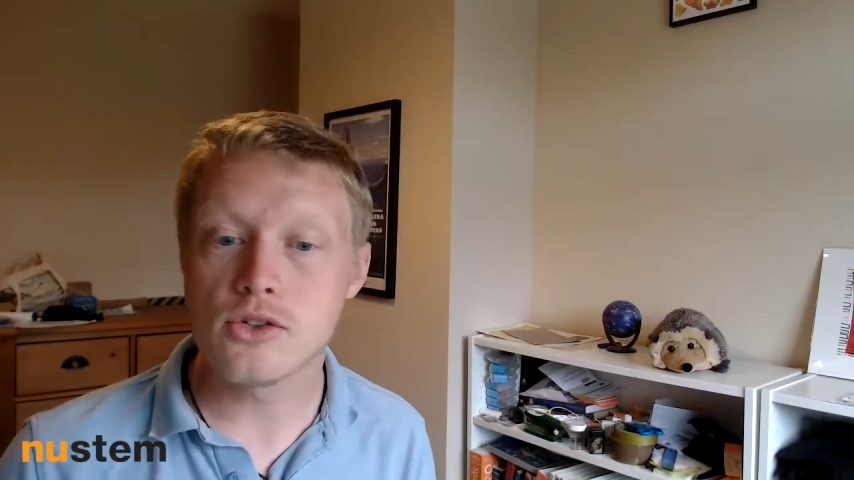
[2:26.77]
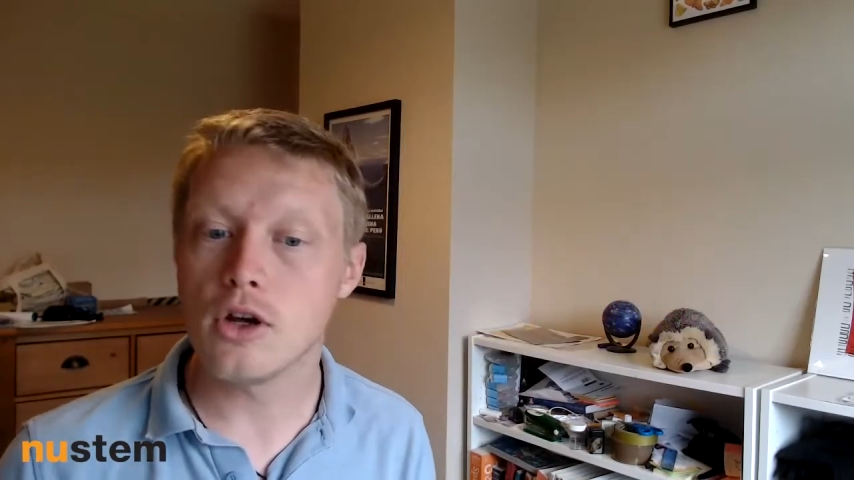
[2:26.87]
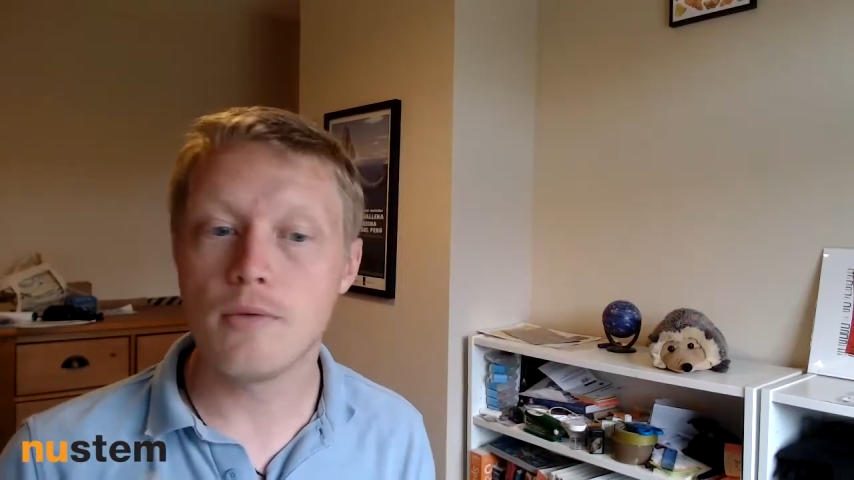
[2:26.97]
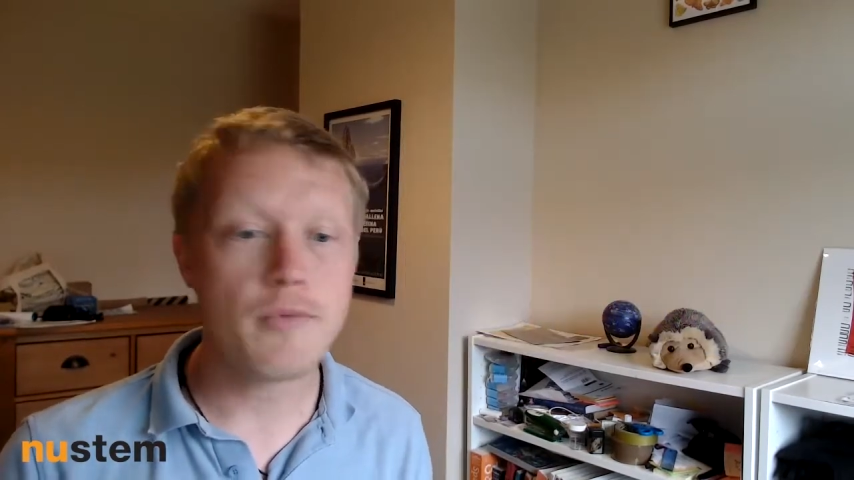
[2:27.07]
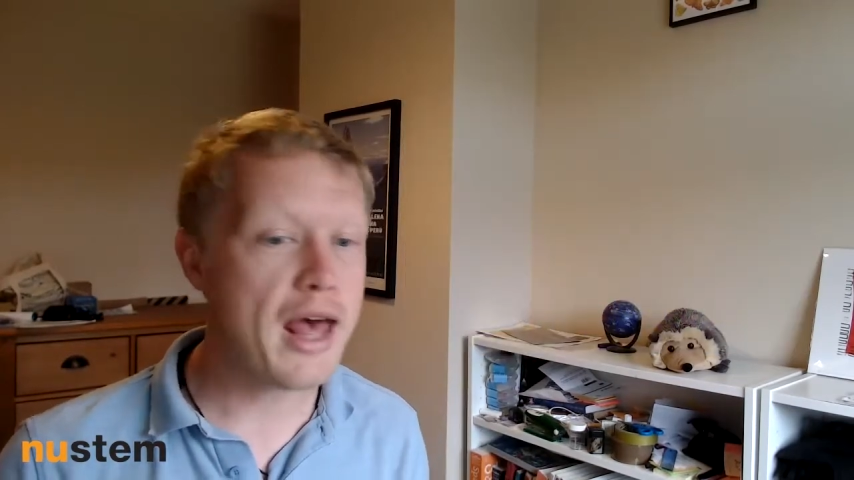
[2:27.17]

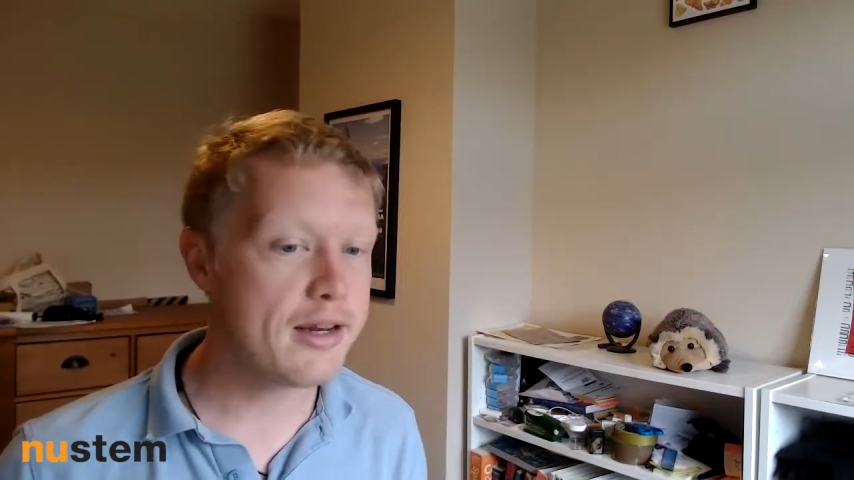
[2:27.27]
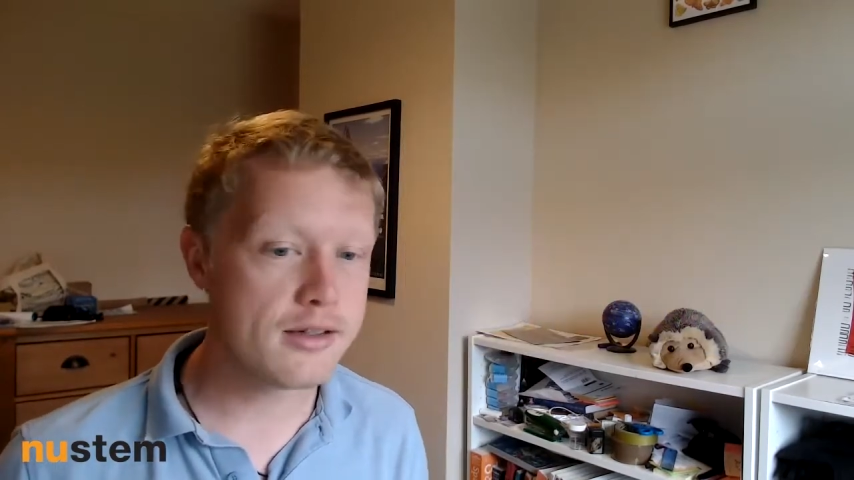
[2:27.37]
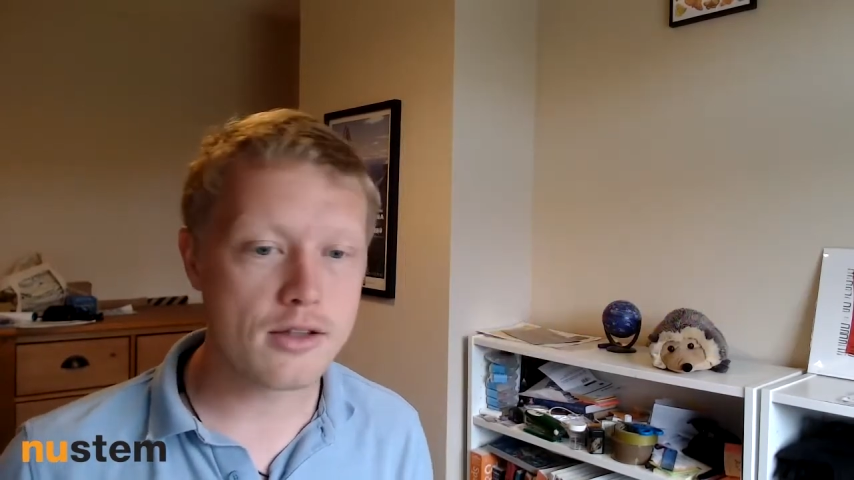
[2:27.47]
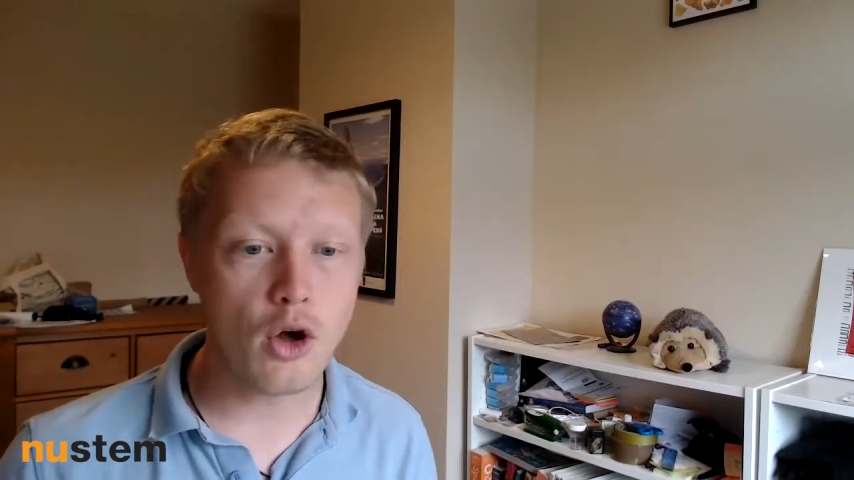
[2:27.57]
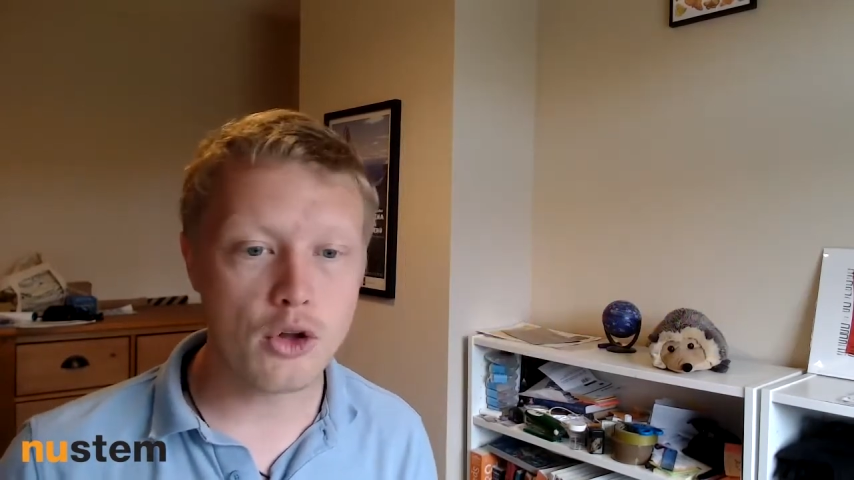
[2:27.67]
the head is
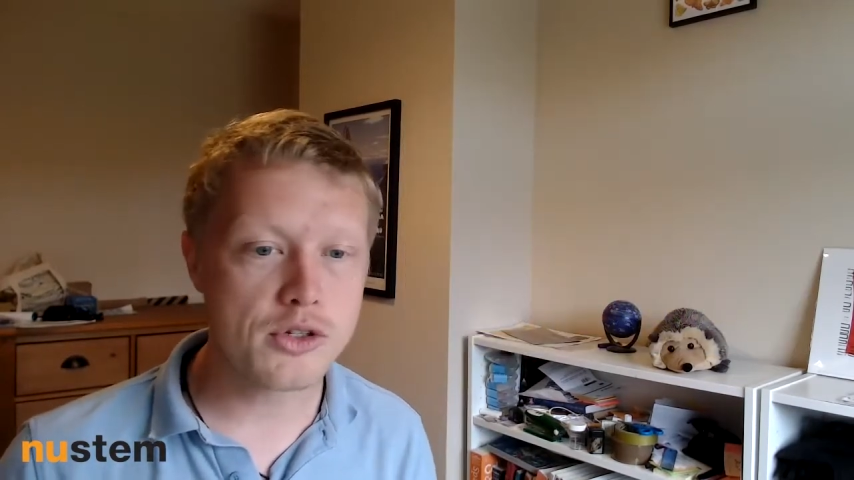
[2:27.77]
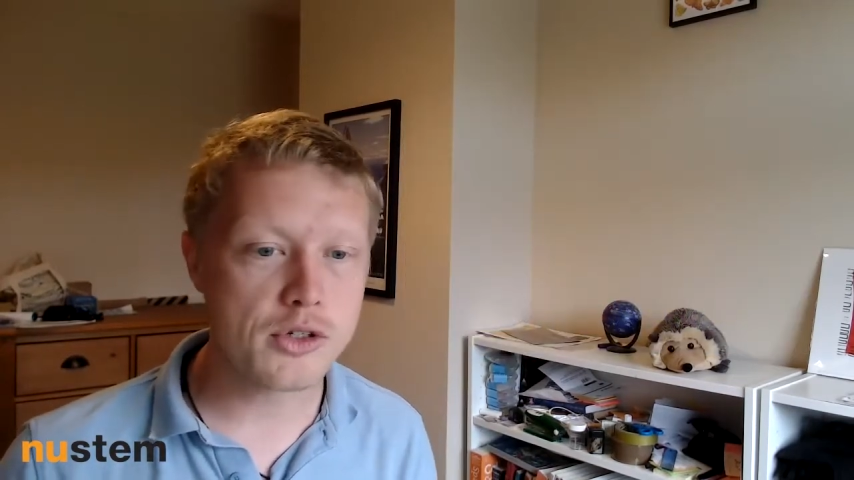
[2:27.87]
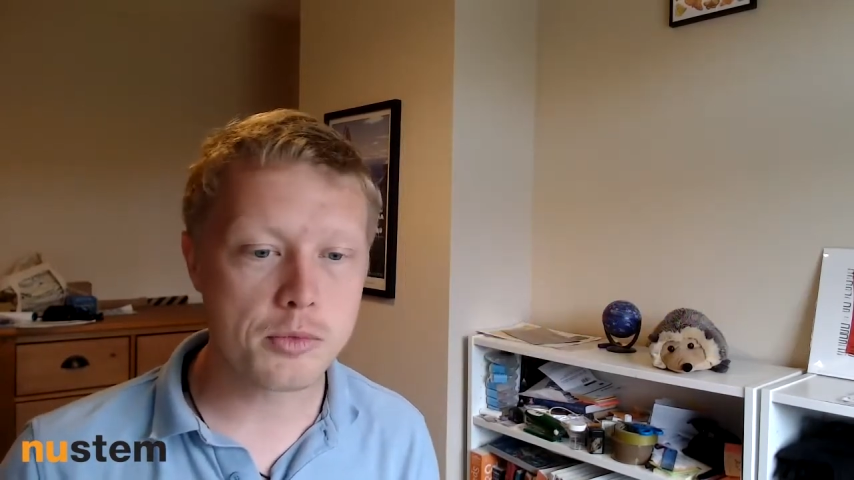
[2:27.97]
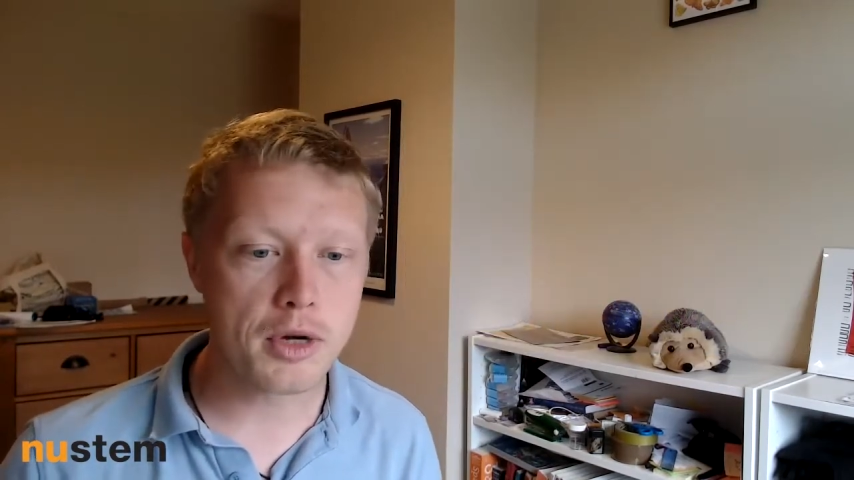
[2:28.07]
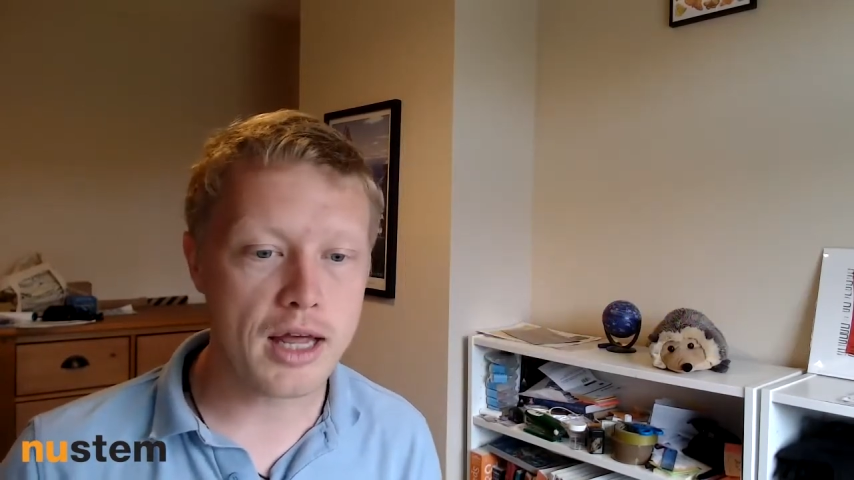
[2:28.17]
the
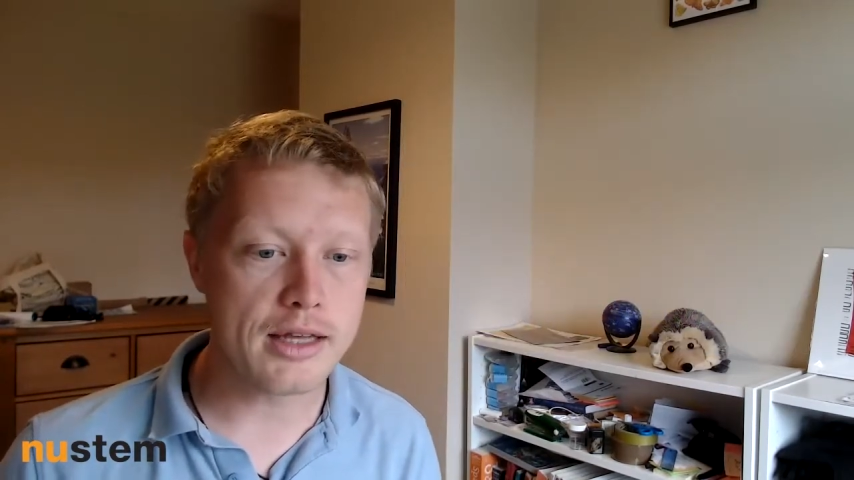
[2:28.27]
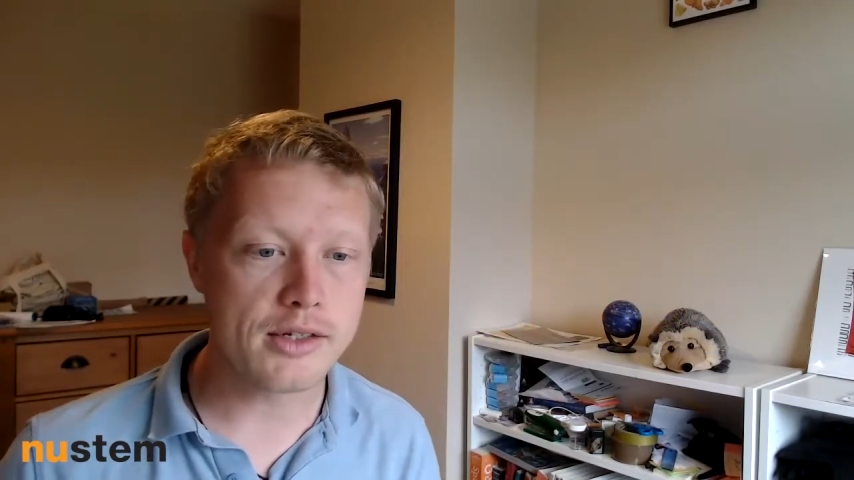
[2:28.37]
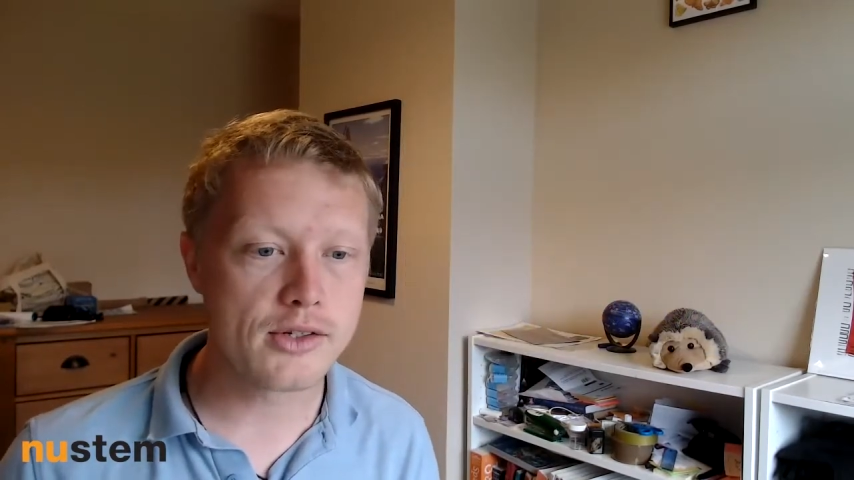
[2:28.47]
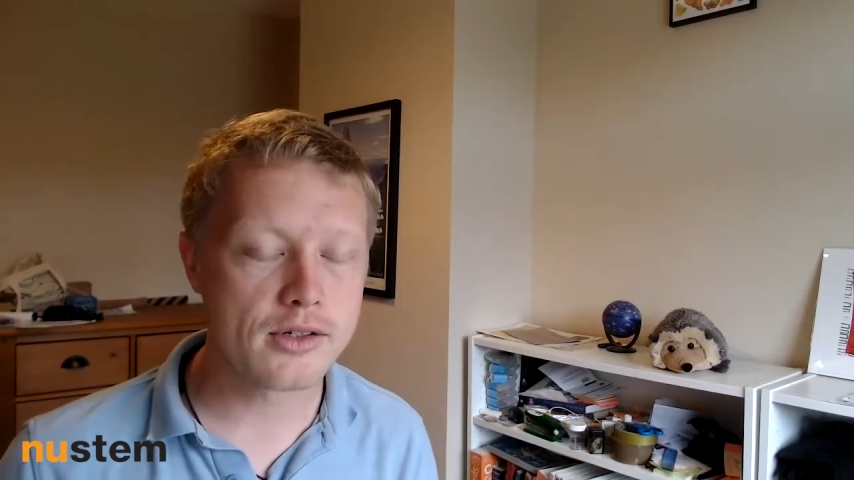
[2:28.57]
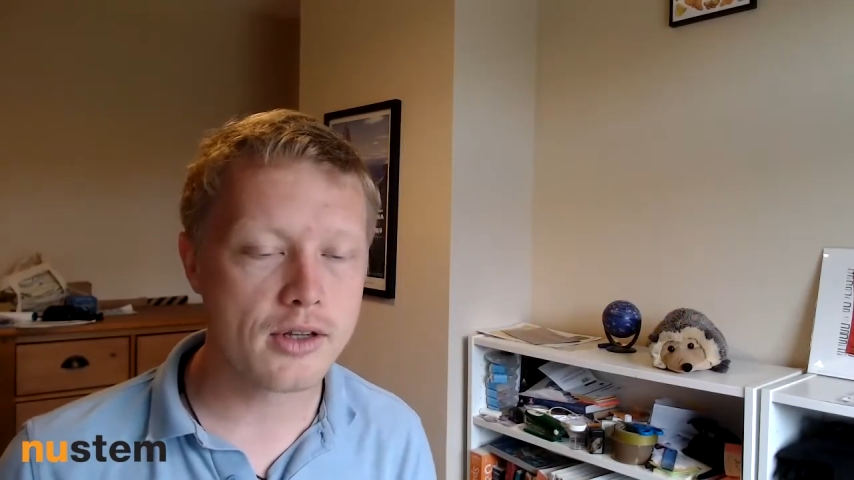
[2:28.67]
hottest
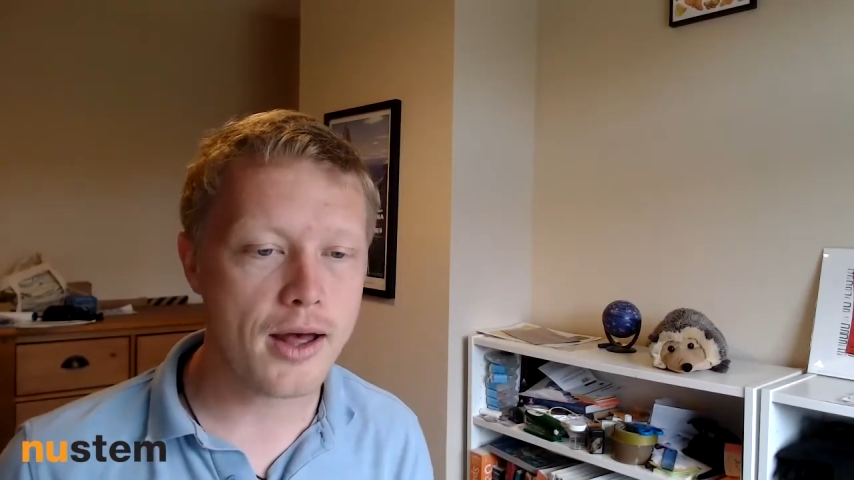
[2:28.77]
place.